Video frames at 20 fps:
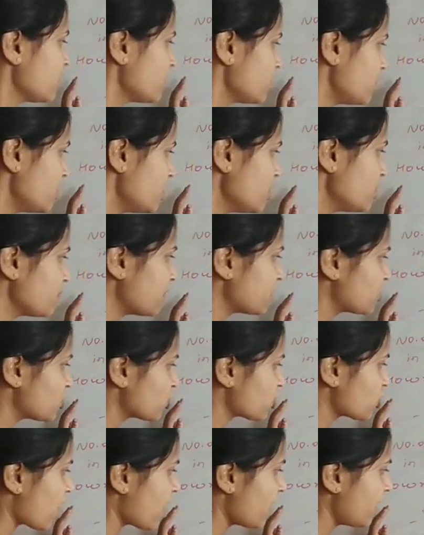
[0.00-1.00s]
this
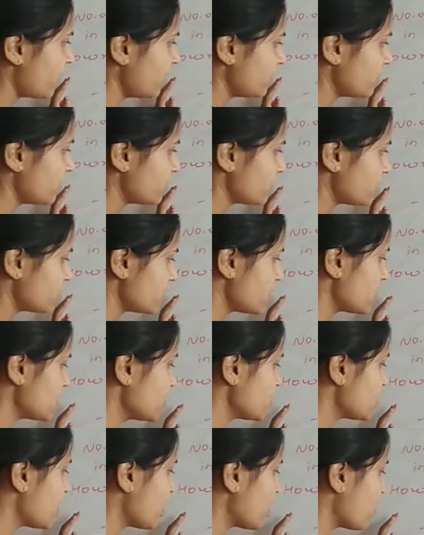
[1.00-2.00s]
much card. This
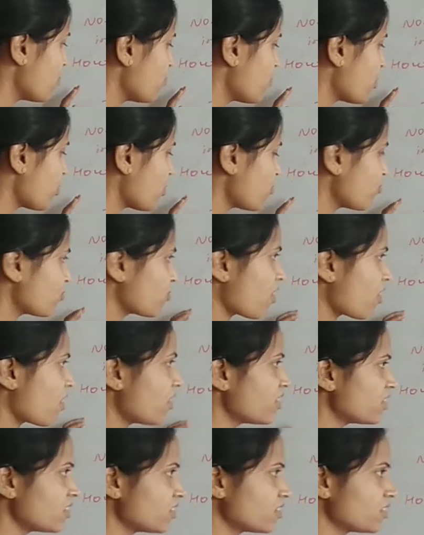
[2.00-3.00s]
is the number of
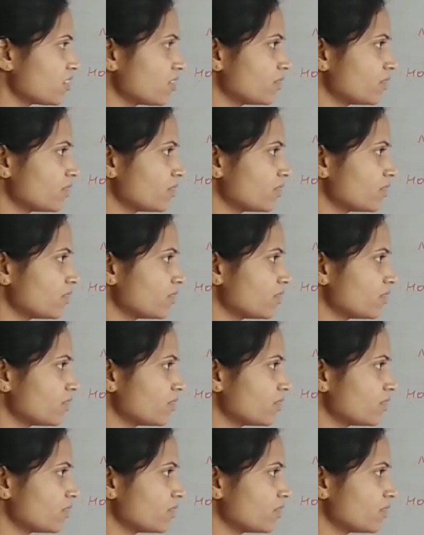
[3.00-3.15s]
cards